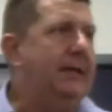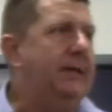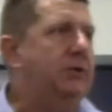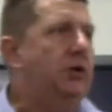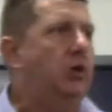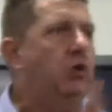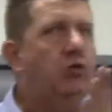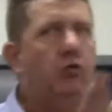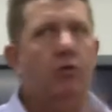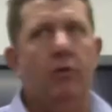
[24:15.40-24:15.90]
is a
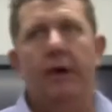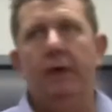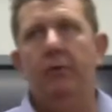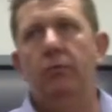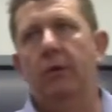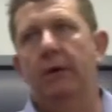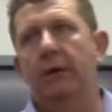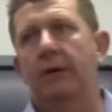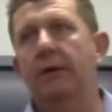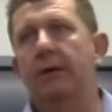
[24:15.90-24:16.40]
great
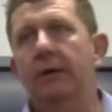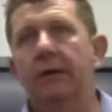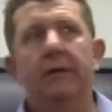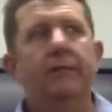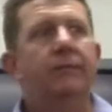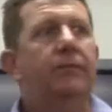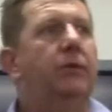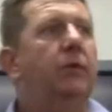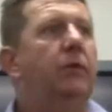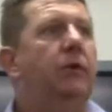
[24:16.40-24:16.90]
one
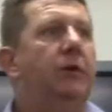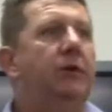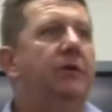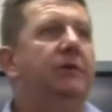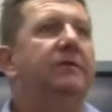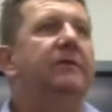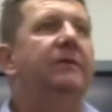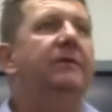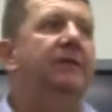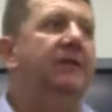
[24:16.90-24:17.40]
to
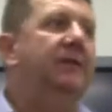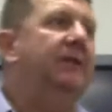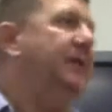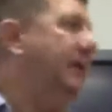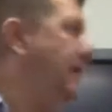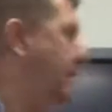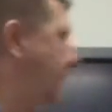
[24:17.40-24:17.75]
use. Thank